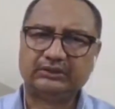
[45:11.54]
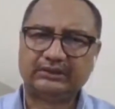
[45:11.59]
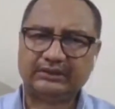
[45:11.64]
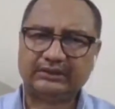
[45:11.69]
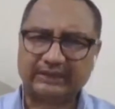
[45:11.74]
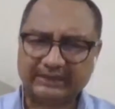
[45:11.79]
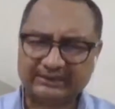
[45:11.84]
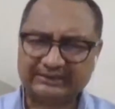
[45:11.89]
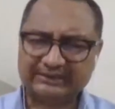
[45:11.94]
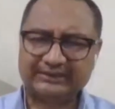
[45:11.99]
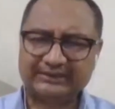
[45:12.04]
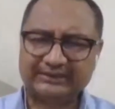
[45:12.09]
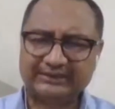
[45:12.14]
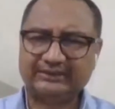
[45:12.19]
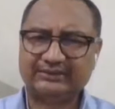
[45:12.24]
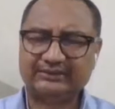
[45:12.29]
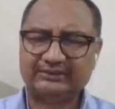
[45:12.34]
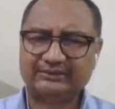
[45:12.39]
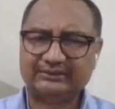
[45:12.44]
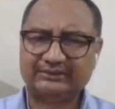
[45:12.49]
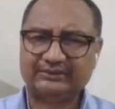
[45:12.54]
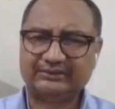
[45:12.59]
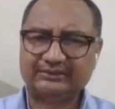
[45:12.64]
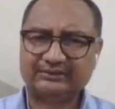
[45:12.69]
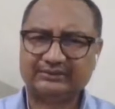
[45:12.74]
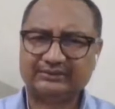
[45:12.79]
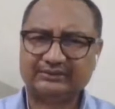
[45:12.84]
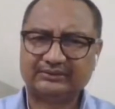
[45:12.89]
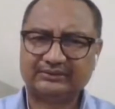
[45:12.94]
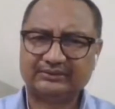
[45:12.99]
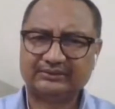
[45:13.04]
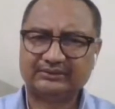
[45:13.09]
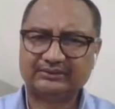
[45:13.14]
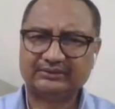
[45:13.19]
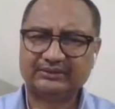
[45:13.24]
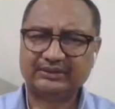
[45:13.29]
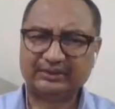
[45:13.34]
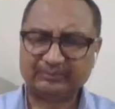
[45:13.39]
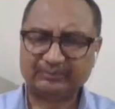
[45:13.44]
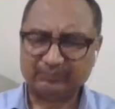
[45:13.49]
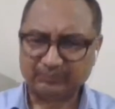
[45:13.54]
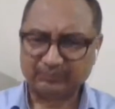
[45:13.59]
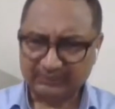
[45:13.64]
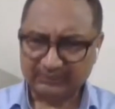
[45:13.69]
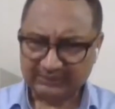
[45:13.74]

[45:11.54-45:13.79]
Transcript: Gandhi, in,